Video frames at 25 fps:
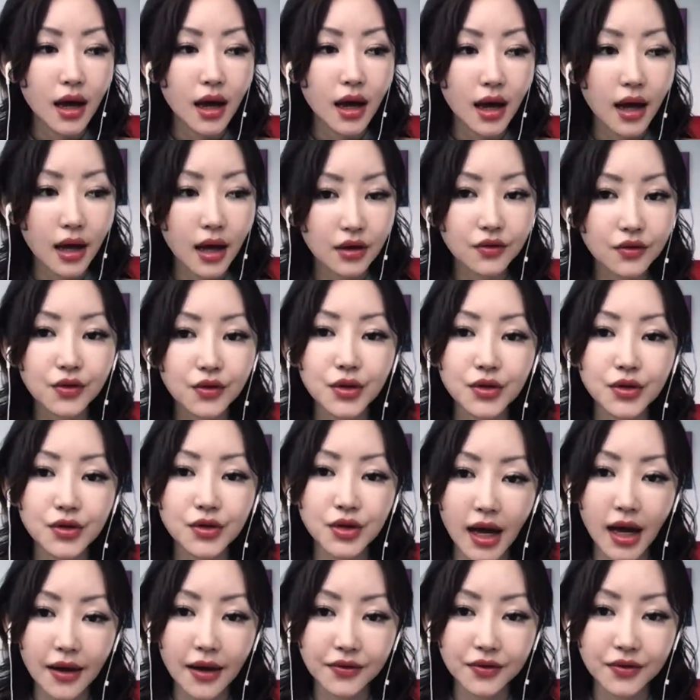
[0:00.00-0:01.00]
And of course,
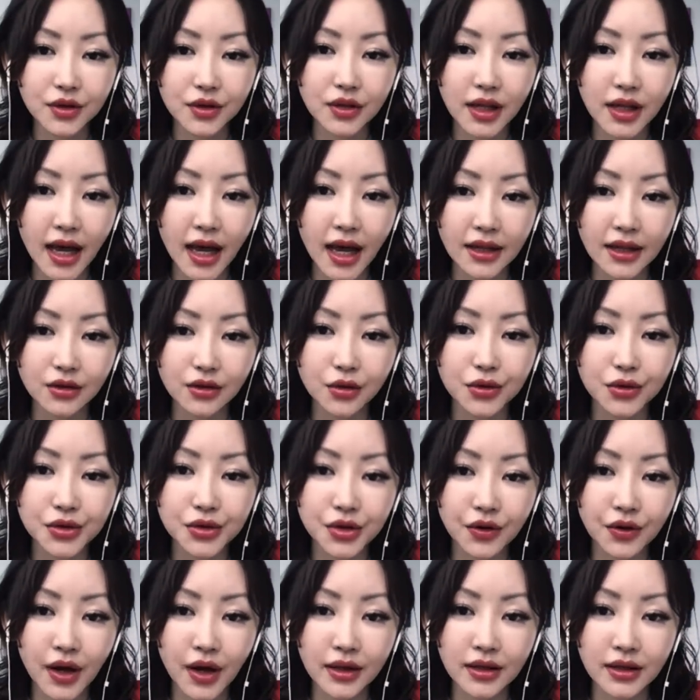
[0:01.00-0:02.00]
after that, North
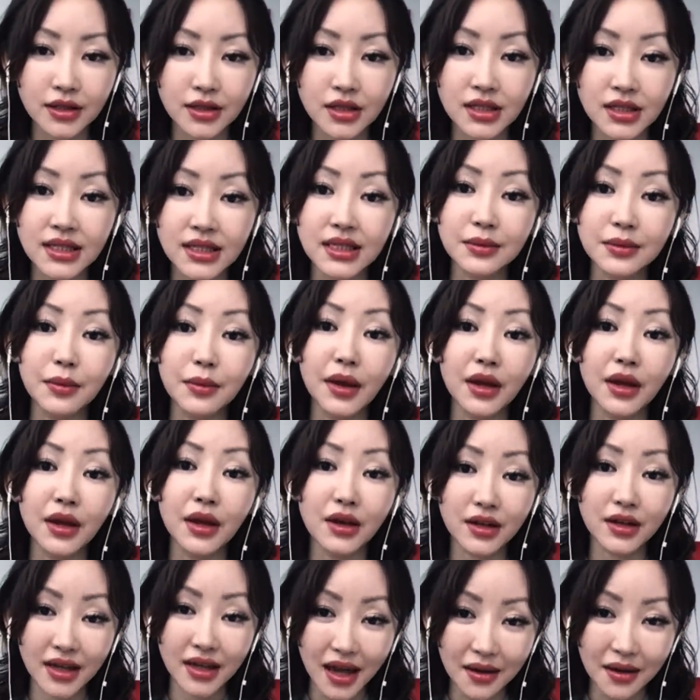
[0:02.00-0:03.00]
Korea had a smear
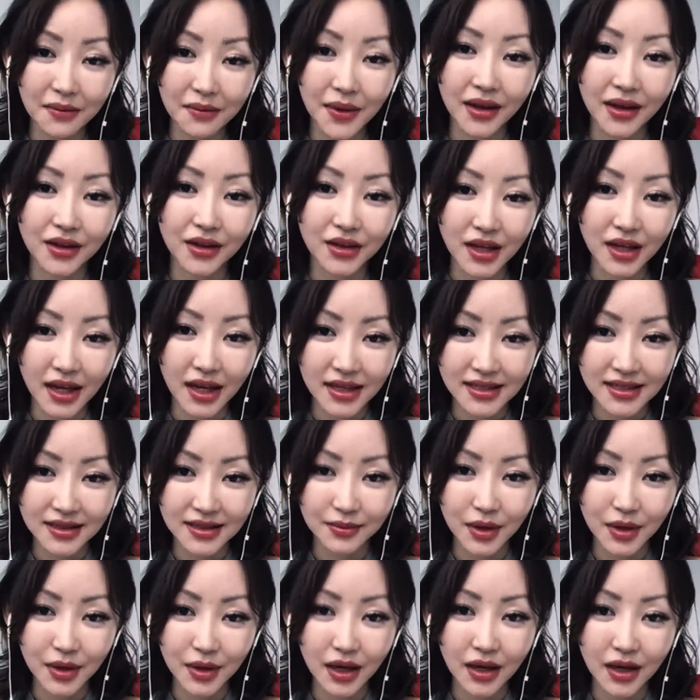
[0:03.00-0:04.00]
campaign against
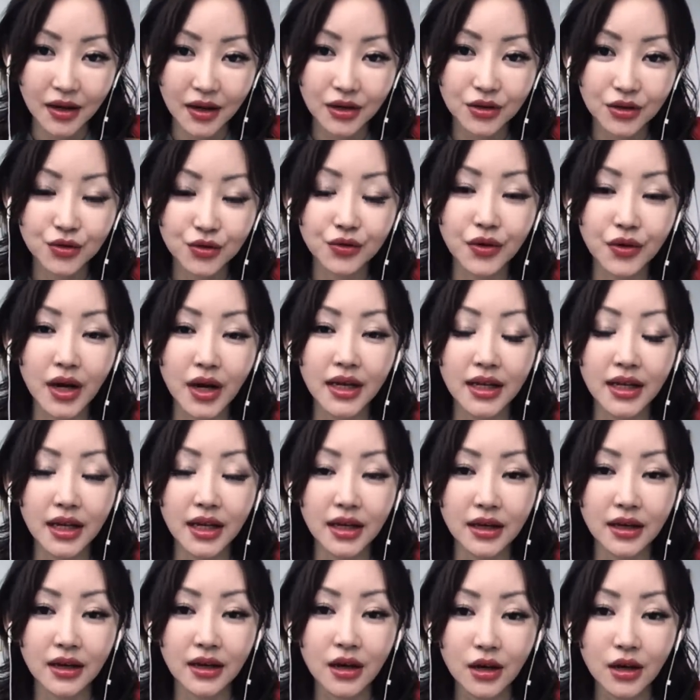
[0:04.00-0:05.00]
me,
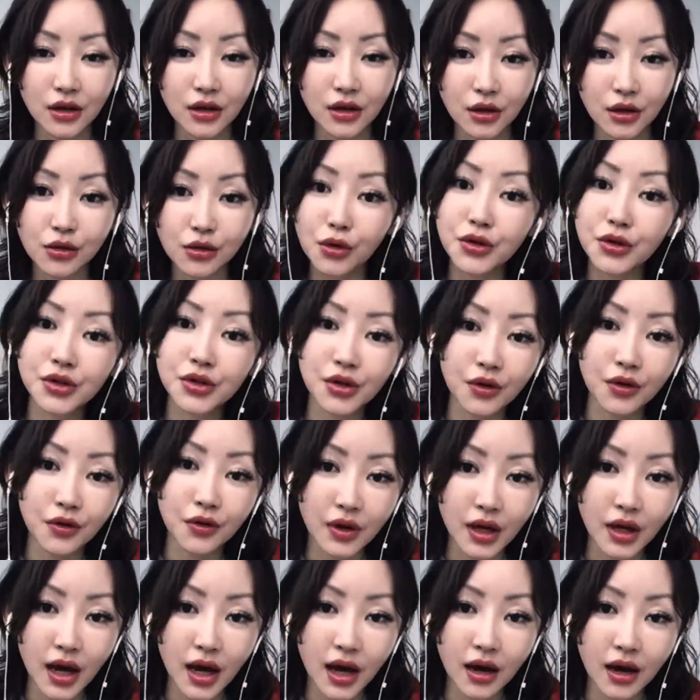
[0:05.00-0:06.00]
creating in North
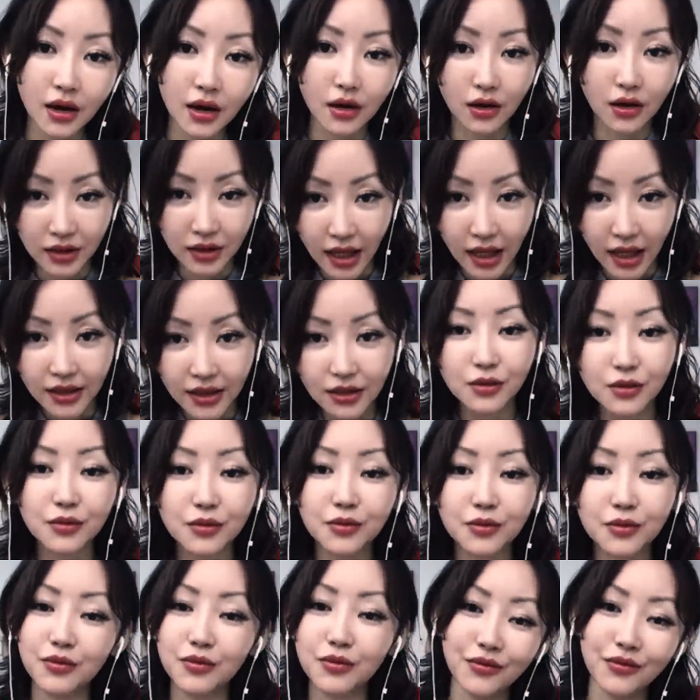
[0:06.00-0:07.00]
Korea
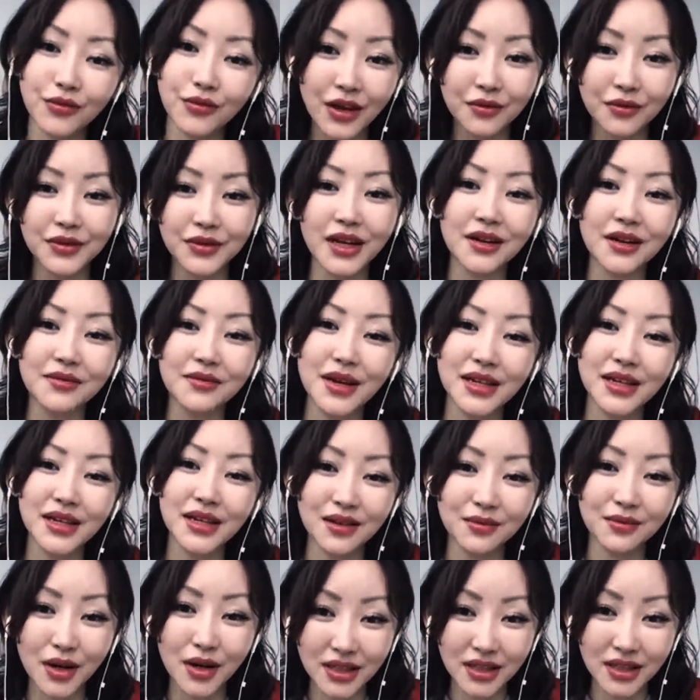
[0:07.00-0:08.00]
another way of their
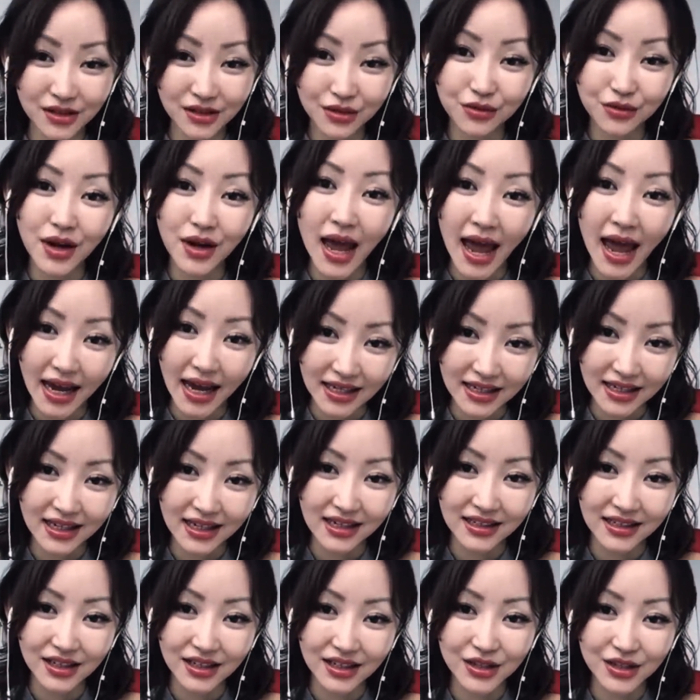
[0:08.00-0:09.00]
making money is through
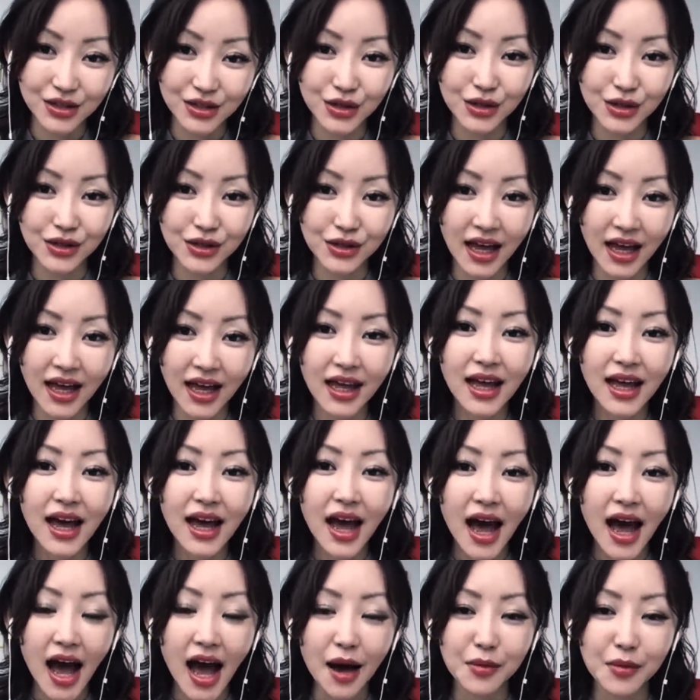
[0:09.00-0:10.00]
hacking. Did you hear that?
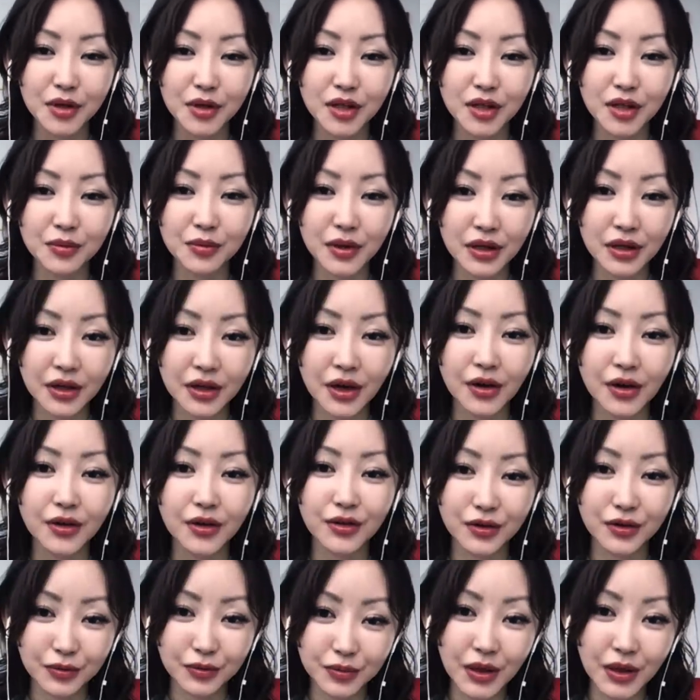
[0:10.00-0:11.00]
How many
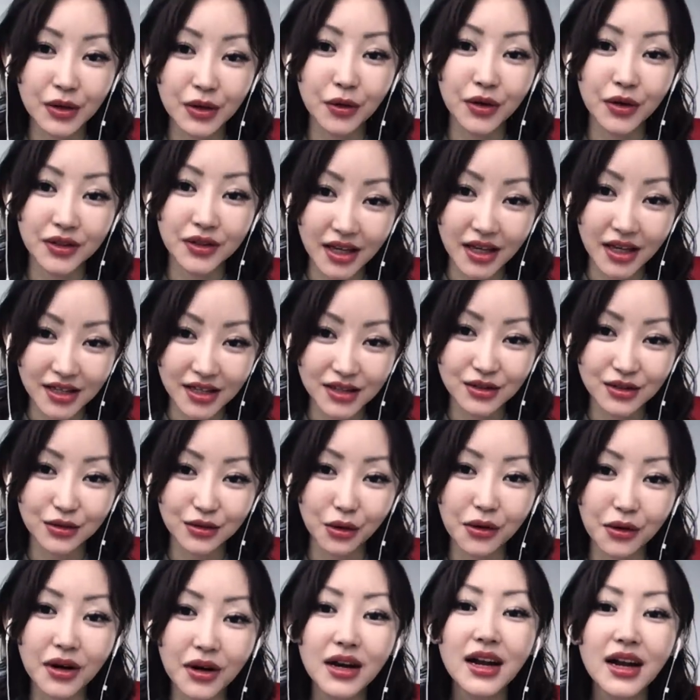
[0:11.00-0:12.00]
Bitcoin, Bitcoin they
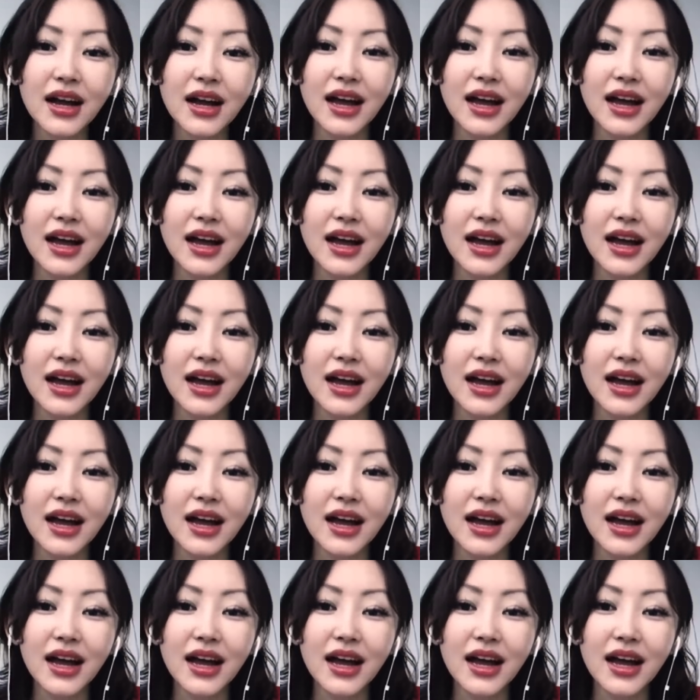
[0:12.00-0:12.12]
store